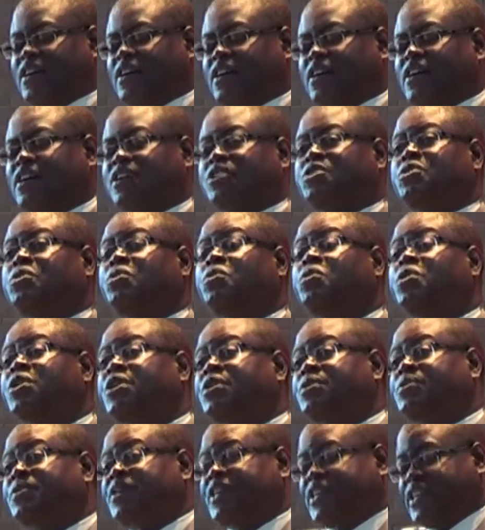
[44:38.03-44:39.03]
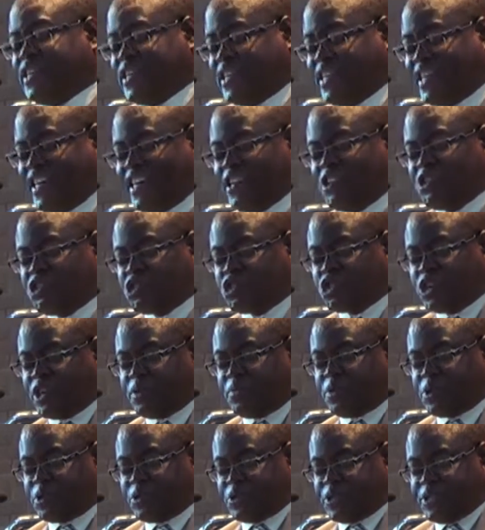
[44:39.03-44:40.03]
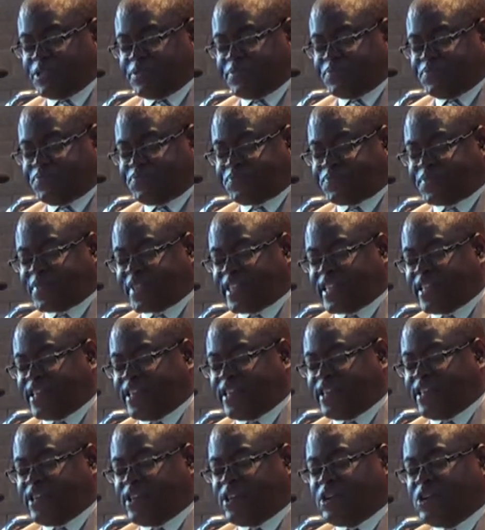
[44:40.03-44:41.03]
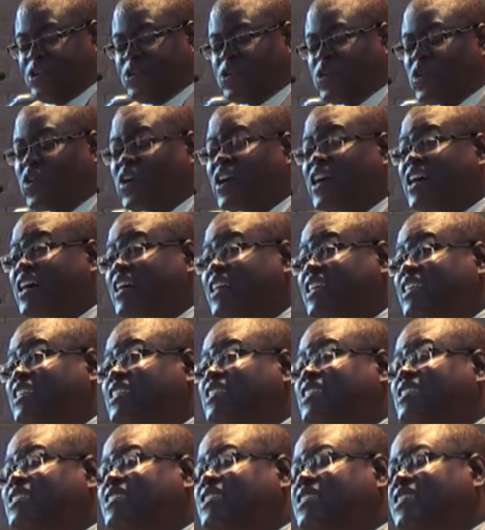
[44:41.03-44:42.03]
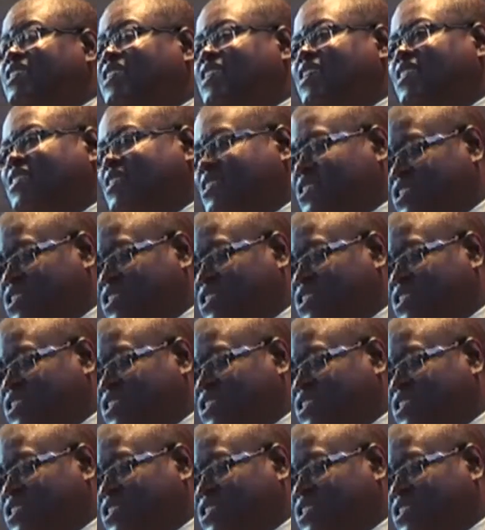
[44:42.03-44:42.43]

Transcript: are you weary and troubled? No light in the